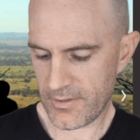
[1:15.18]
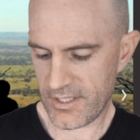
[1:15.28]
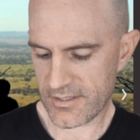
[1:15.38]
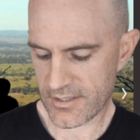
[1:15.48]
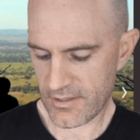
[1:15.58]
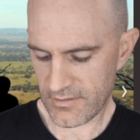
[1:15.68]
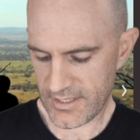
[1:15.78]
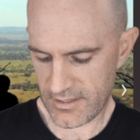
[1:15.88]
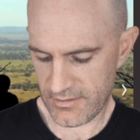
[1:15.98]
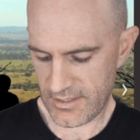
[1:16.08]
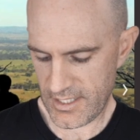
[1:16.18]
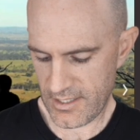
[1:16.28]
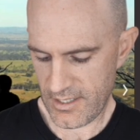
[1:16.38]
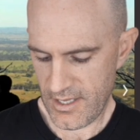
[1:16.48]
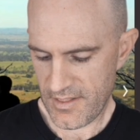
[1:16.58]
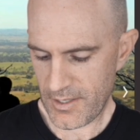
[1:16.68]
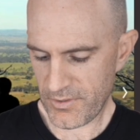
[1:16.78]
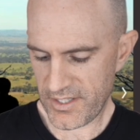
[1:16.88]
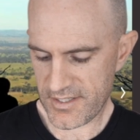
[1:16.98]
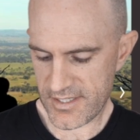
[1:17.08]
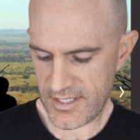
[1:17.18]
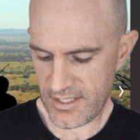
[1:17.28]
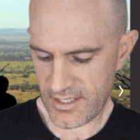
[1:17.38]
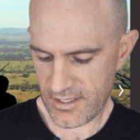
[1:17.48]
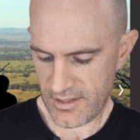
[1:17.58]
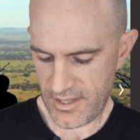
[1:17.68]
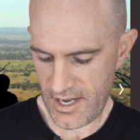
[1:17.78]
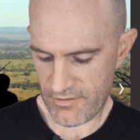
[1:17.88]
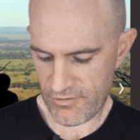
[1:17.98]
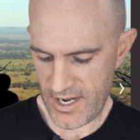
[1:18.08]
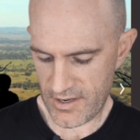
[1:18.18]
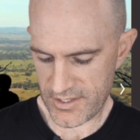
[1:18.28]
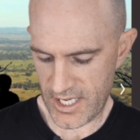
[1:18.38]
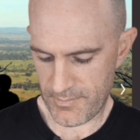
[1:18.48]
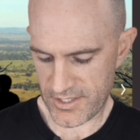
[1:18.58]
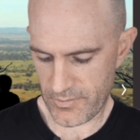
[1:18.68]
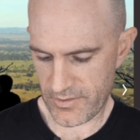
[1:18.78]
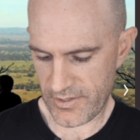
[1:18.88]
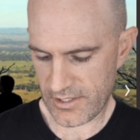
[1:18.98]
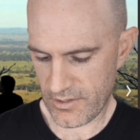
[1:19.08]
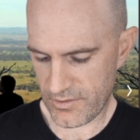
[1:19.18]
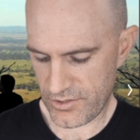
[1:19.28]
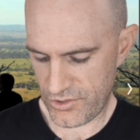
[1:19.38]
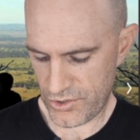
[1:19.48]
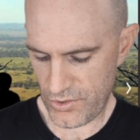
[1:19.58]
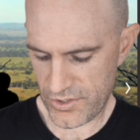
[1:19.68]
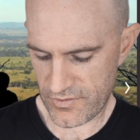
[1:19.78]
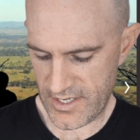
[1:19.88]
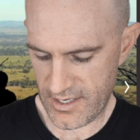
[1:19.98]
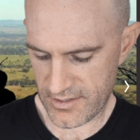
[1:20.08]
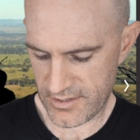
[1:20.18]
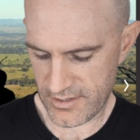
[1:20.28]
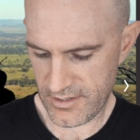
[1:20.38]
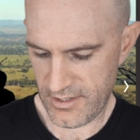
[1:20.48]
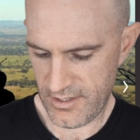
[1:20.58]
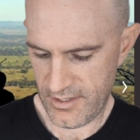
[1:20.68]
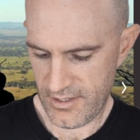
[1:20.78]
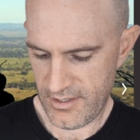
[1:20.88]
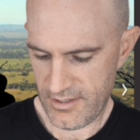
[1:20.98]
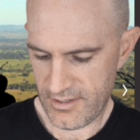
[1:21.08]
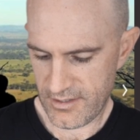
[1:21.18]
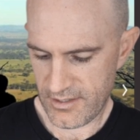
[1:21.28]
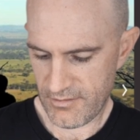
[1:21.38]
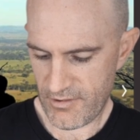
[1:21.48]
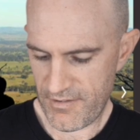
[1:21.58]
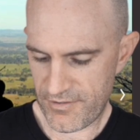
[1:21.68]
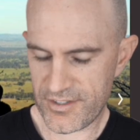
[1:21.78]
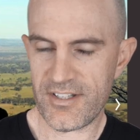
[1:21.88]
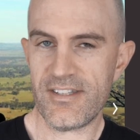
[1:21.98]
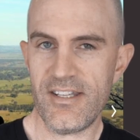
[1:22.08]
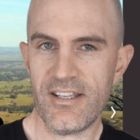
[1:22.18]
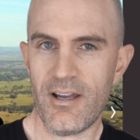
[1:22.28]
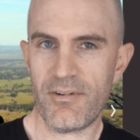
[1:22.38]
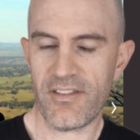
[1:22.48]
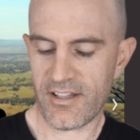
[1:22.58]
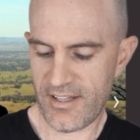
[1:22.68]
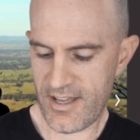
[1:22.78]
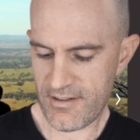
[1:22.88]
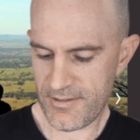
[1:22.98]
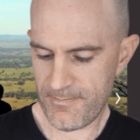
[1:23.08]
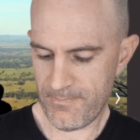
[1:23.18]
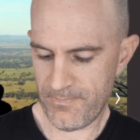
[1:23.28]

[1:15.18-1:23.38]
We hit scroll down on there. That will then sync that route up. So we could go to choose a route, wait for it to sync up to the cloud.